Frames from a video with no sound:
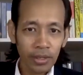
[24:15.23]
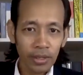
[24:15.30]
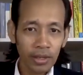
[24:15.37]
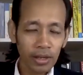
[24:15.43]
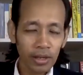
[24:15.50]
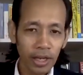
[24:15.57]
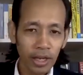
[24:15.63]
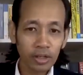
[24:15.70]

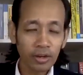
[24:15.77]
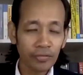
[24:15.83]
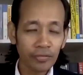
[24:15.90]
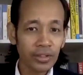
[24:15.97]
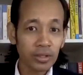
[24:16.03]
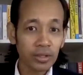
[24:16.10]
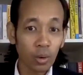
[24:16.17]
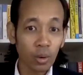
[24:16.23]
Yeah, I couldn't
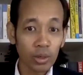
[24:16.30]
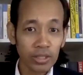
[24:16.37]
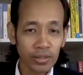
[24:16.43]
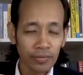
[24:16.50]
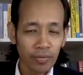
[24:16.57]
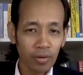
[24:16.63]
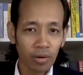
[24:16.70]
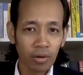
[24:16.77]
feel the
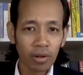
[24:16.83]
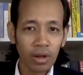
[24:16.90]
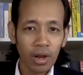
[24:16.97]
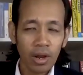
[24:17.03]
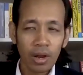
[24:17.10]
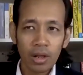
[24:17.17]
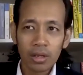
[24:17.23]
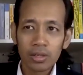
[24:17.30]
ocean floor.
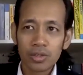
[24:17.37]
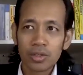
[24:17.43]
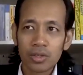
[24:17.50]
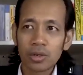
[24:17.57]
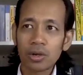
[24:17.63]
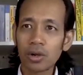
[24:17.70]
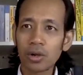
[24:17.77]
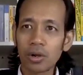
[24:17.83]

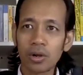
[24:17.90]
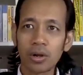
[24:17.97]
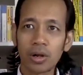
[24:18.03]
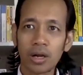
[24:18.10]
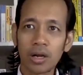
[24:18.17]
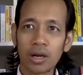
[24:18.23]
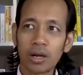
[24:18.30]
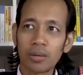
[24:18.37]

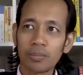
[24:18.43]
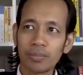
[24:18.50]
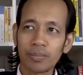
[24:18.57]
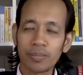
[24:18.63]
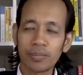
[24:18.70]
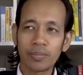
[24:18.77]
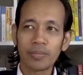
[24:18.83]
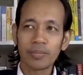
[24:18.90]
So
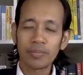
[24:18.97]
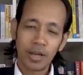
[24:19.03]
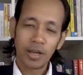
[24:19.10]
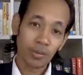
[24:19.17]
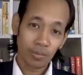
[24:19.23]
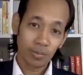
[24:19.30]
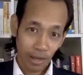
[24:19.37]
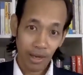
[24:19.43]
um,
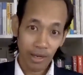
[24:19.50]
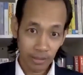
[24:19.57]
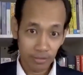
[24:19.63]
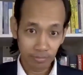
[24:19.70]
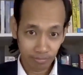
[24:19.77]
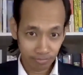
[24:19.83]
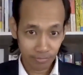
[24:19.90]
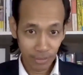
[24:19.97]
now I,
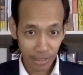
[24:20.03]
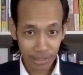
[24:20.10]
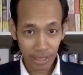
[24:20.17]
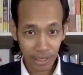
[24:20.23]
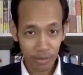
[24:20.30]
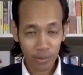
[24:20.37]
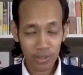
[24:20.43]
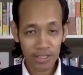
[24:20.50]

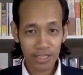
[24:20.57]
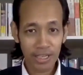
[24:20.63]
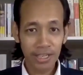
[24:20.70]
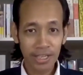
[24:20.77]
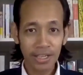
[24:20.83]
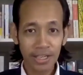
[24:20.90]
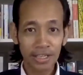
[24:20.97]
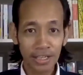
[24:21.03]
again, once
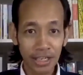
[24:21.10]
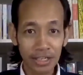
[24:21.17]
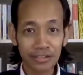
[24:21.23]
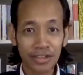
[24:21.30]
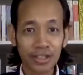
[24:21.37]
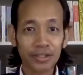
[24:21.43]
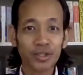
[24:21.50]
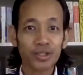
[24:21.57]
again, yeah, in
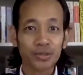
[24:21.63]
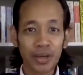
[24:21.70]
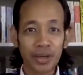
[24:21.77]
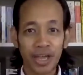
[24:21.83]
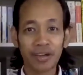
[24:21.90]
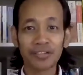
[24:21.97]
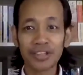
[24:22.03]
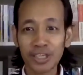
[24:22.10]

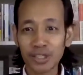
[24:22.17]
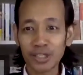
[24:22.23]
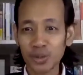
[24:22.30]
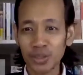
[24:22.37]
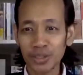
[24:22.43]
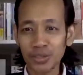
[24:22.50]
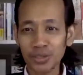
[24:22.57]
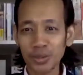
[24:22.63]
retrospect, everything's
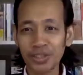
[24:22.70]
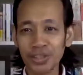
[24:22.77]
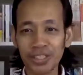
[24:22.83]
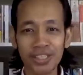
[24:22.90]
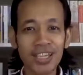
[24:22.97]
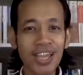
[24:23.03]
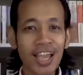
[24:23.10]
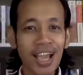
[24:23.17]

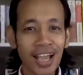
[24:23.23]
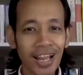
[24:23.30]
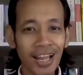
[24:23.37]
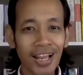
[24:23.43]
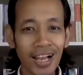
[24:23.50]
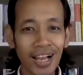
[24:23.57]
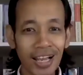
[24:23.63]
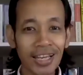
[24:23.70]
2020.
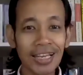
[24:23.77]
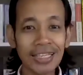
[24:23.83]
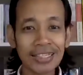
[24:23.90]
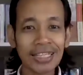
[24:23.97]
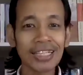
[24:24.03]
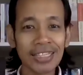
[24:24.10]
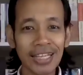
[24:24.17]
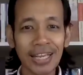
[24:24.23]
Uh,
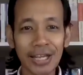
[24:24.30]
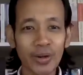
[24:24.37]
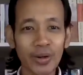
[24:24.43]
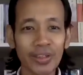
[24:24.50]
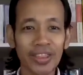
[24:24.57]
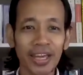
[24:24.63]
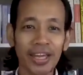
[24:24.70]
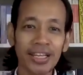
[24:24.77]
little I
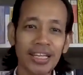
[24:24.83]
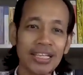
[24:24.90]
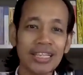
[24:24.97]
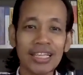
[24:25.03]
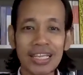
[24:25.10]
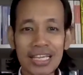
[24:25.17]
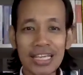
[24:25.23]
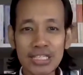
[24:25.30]
know that
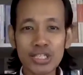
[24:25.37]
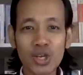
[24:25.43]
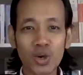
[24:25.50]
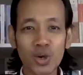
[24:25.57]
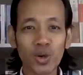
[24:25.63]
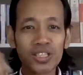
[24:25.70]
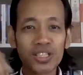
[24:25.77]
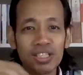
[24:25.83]
in the East
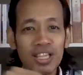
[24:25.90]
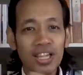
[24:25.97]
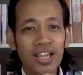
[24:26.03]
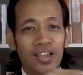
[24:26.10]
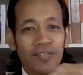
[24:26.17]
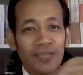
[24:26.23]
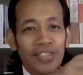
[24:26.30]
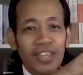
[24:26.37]
Coast,
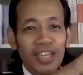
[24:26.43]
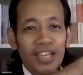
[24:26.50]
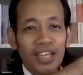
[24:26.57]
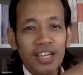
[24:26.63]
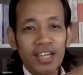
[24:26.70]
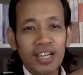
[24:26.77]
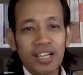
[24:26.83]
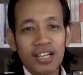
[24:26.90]

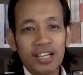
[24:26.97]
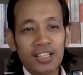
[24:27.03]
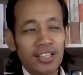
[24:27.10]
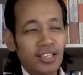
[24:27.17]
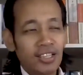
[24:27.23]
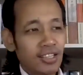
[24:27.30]
the